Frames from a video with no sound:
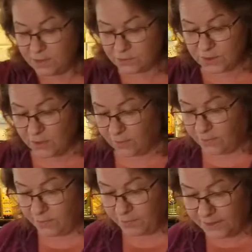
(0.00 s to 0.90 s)
So,
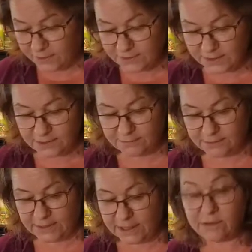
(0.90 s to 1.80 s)
peeled it,
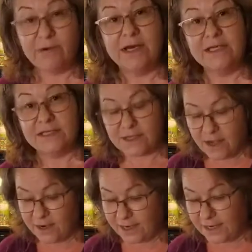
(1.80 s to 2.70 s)
getting ready to
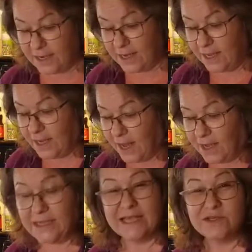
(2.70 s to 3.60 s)
cut it.
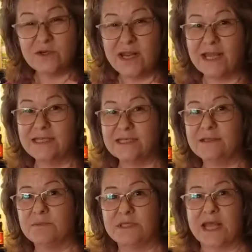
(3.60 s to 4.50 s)
Yesterday I did
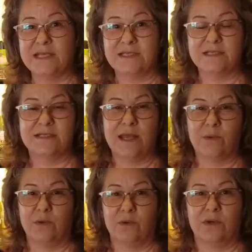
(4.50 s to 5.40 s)
some slices
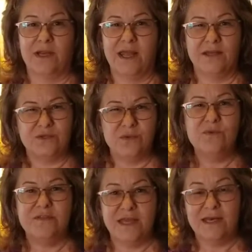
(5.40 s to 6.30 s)
that were too
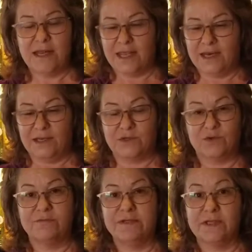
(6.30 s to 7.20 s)
thin and it
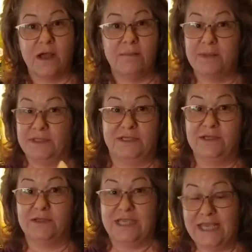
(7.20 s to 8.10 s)
shriveled up.
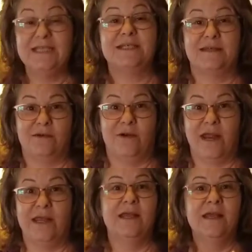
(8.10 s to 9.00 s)
Still tasted
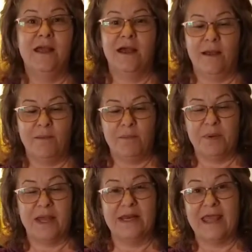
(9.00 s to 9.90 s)
great, and
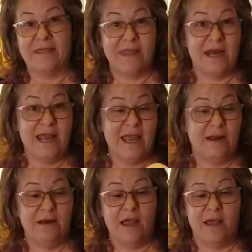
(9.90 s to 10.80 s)
then I
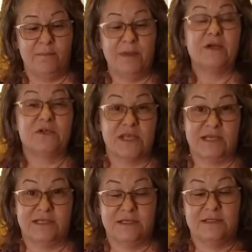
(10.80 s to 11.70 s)
had bigger
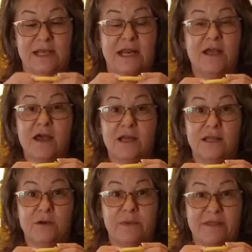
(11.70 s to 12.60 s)
slices that I cut a
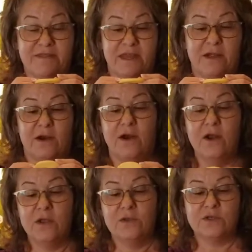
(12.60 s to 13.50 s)
little bit thicker.
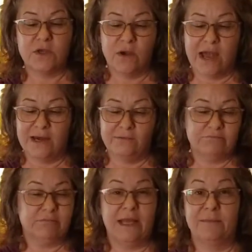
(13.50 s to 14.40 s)
So
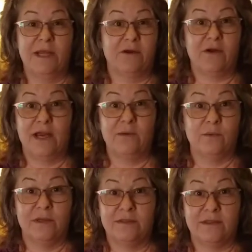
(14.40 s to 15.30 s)
I'm not great
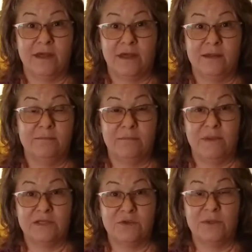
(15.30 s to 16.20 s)
with
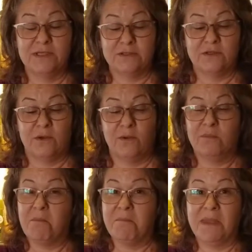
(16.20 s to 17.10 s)
measurement,
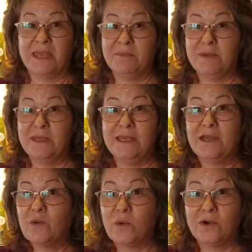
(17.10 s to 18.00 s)
so
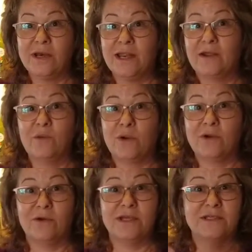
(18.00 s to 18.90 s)
maybe
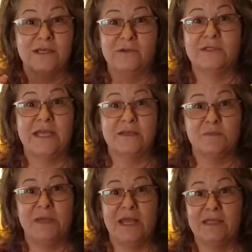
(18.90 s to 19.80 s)
quarter inch. I know Dale's
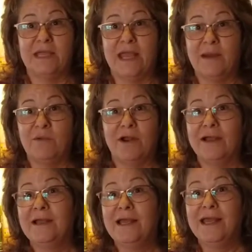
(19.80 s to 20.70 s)
behind the
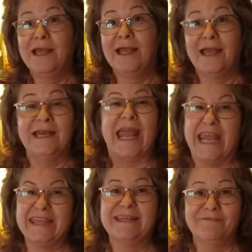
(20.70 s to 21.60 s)
camera, an
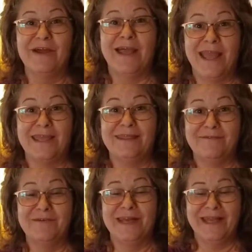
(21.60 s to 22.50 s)
eighth
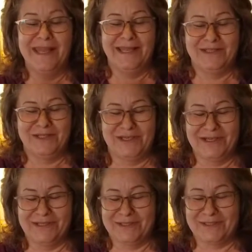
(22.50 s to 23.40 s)
of an inch.
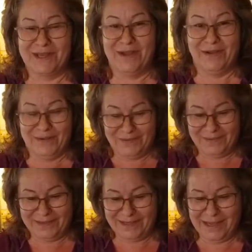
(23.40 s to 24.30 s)

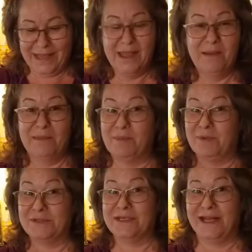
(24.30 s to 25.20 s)
So my
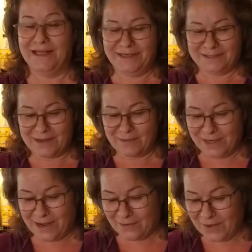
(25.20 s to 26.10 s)
personality is coming
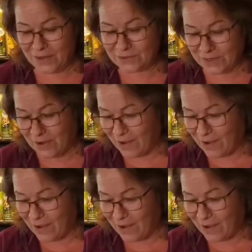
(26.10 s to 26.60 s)
out. So